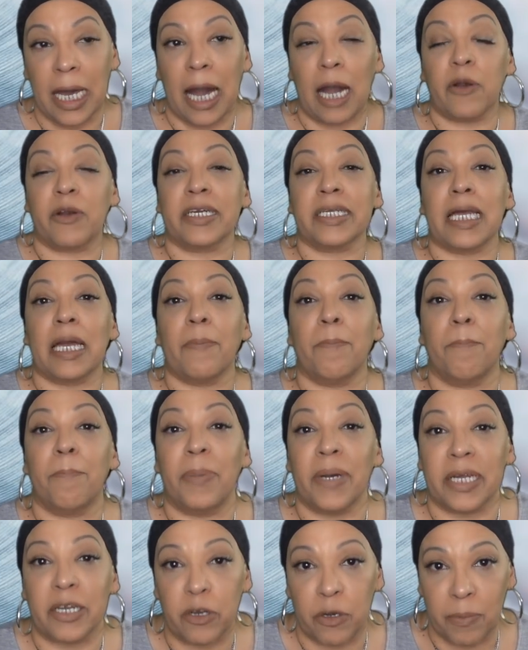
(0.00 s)
How can I
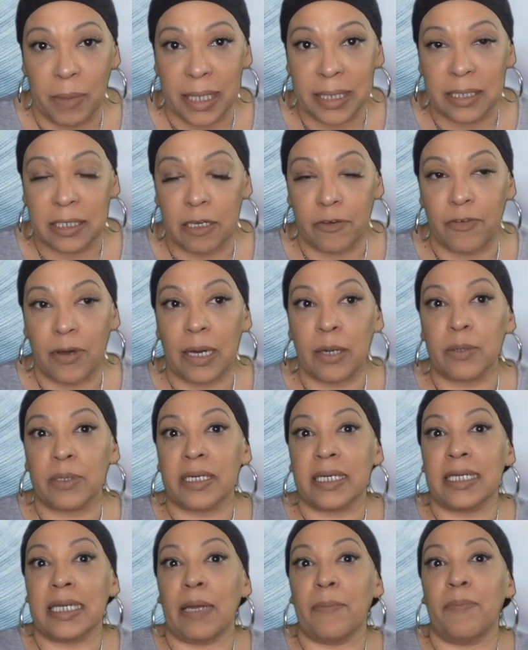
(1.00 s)
better myself? How
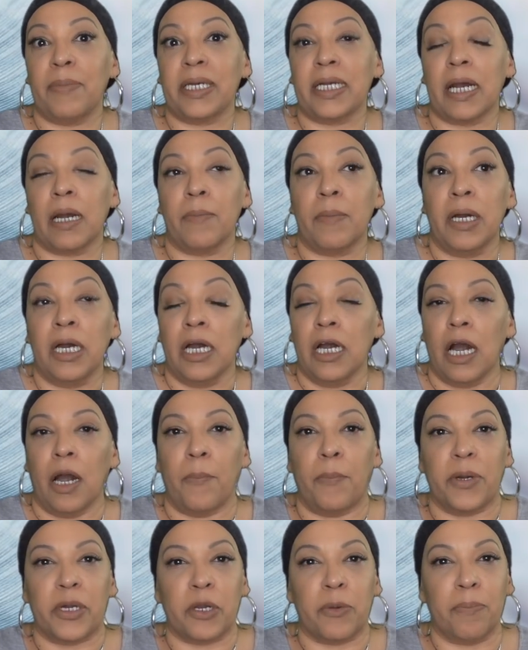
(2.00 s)
can I become a
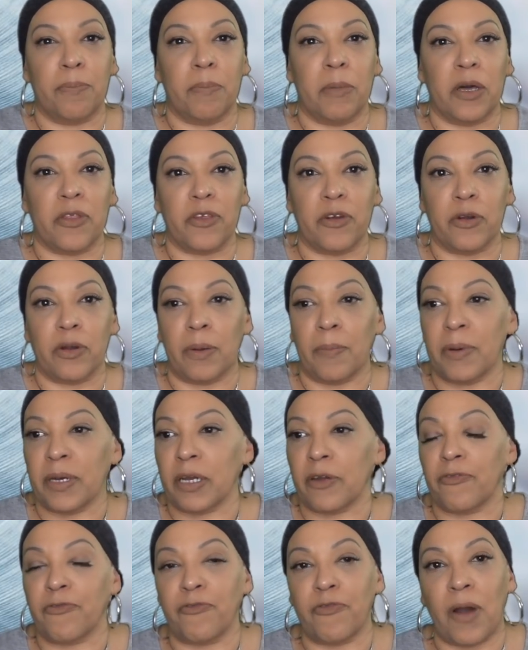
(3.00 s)
better mother, a
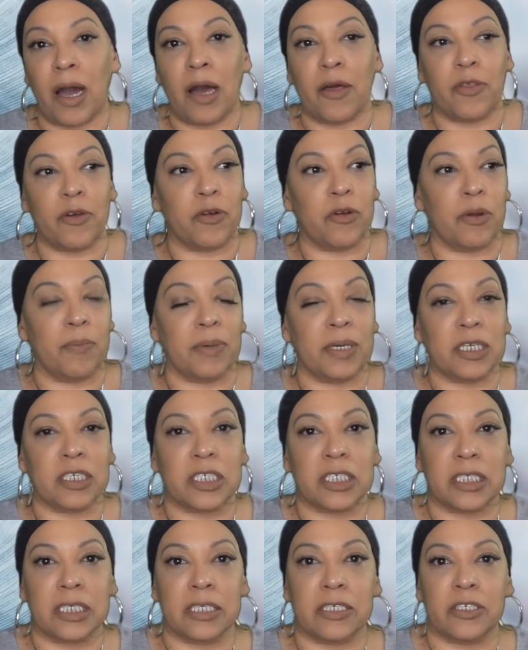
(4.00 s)
better father, a better
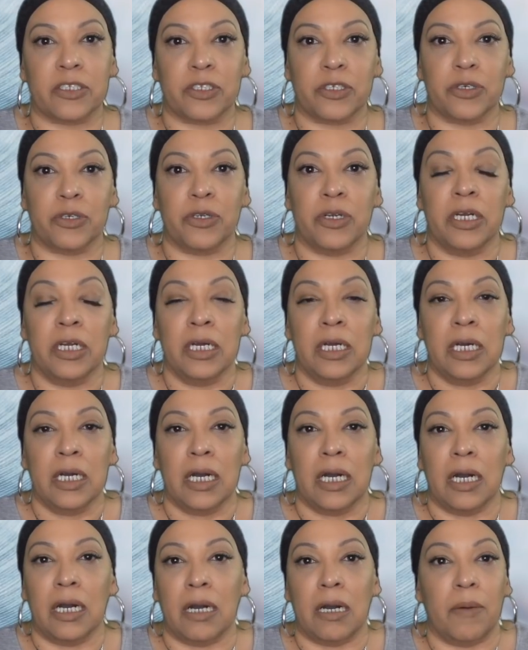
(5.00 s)
sister,
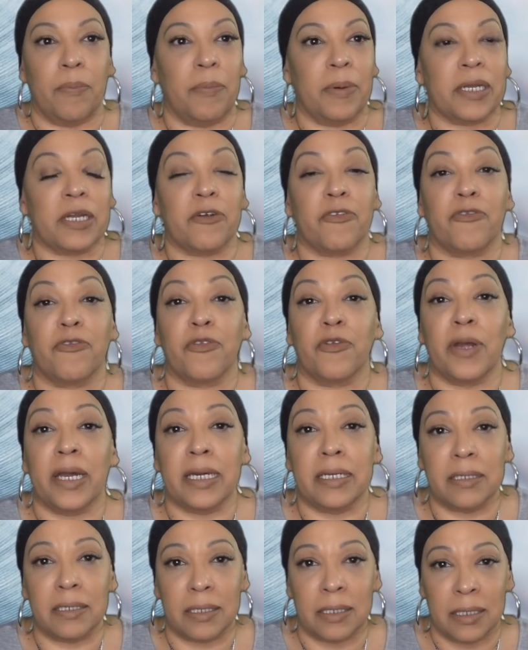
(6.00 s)
a better
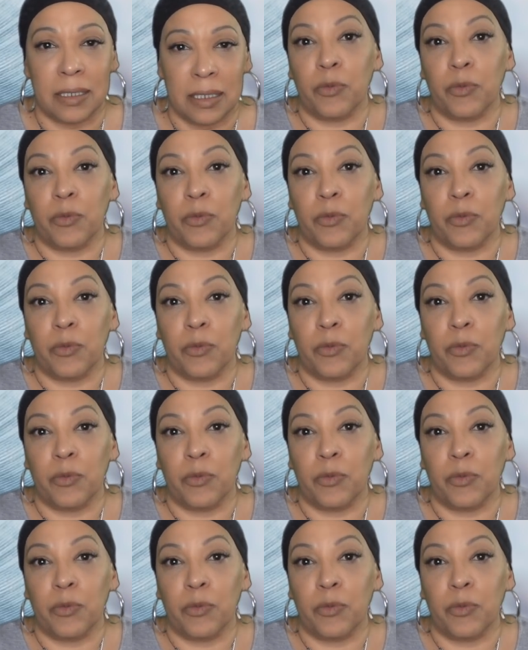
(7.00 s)
friend?